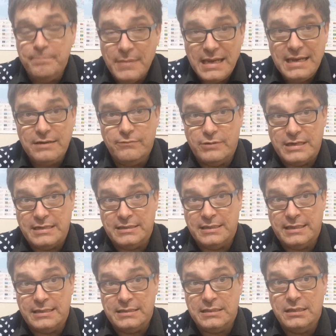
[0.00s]
main
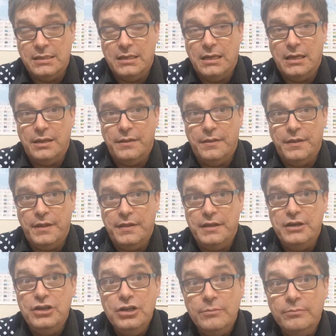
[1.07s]
reason is that
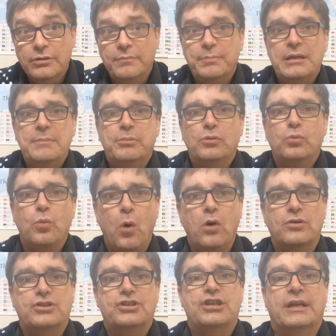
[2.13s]
the number of people
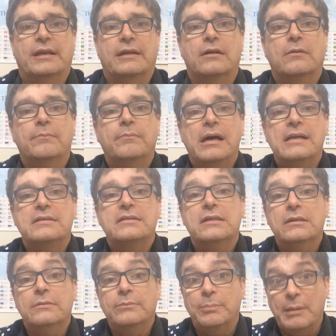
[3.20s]
watching compared
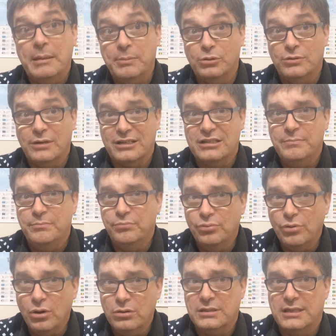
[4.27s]
to the number of people who are actually
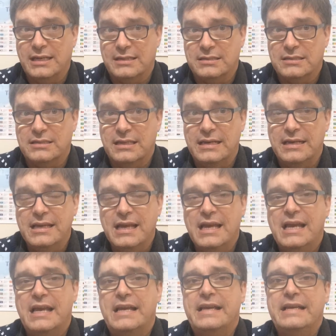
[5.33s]
broadcasting
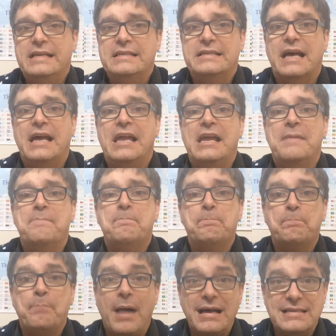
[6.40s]
is a
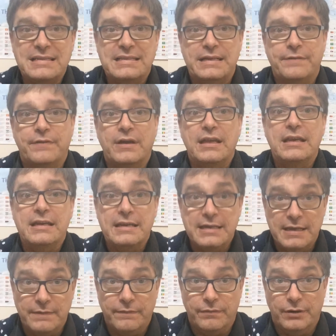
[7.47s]
massive
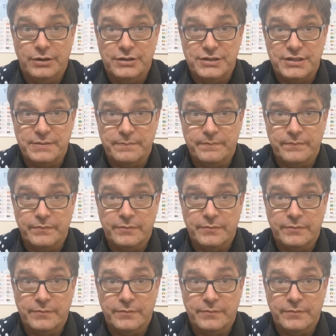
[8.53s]
difference.